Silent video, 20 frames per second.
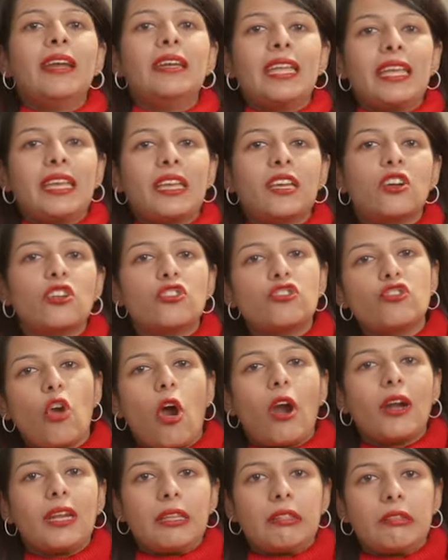and taking a
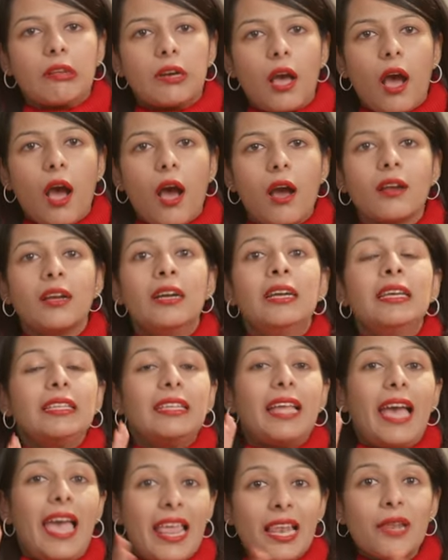shot in the dark,
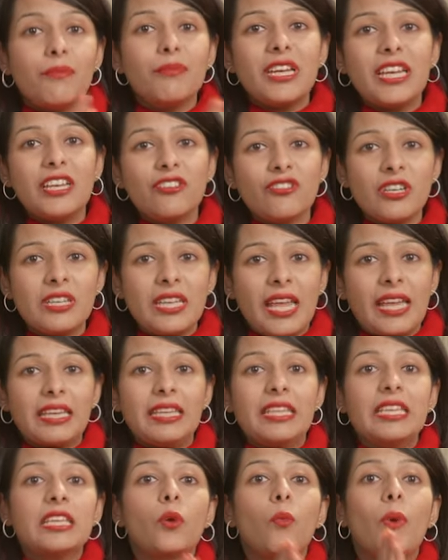the elimination
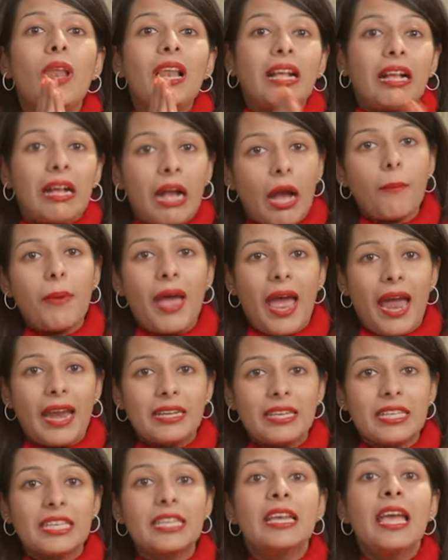technique will come
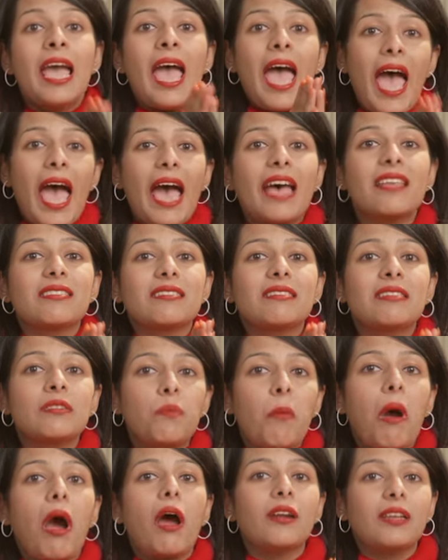handy as a
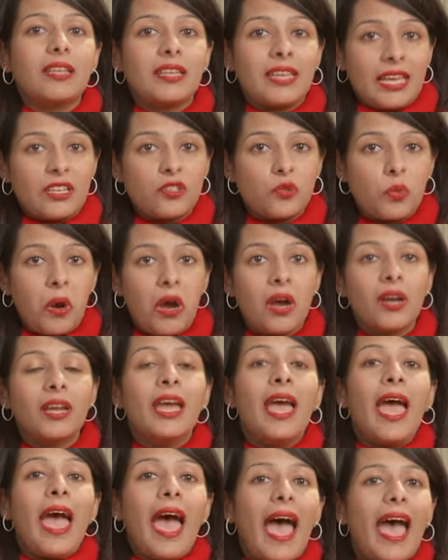smart guesswork
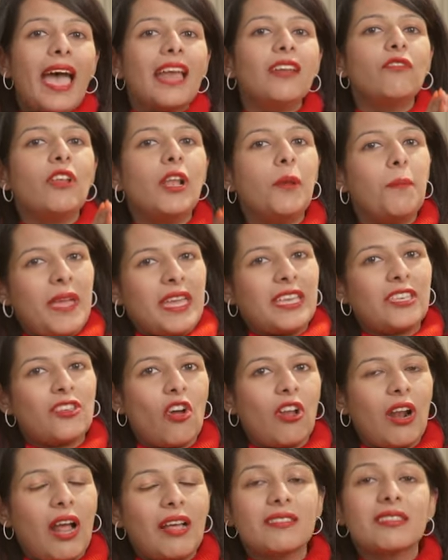and will make
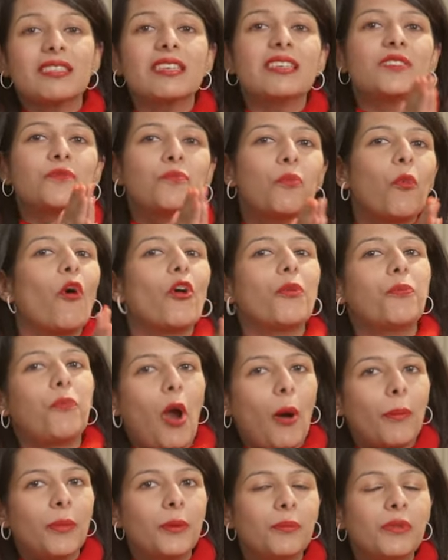your answers more
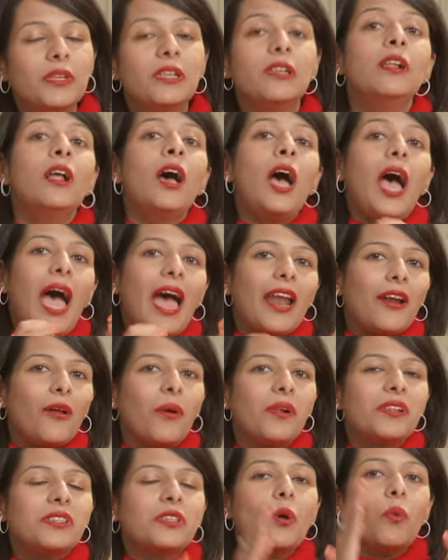probable and
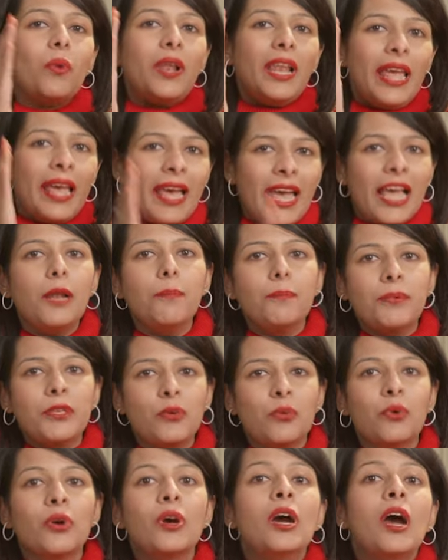also will help
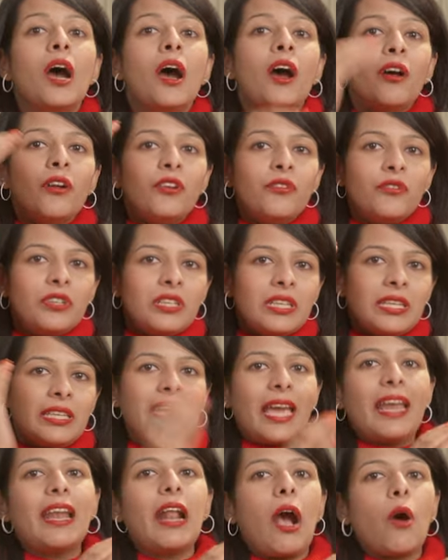you
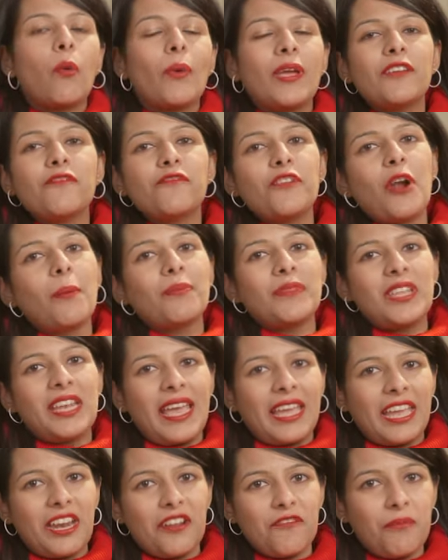get away from the
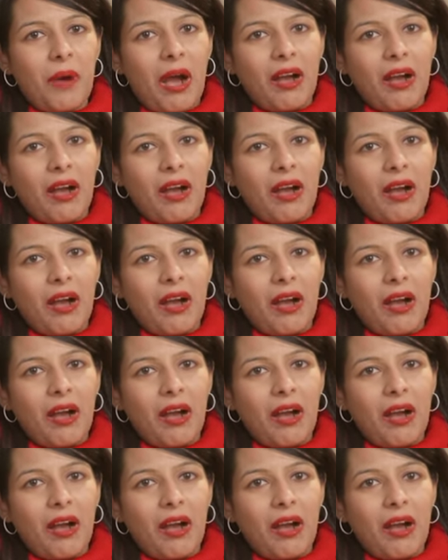negative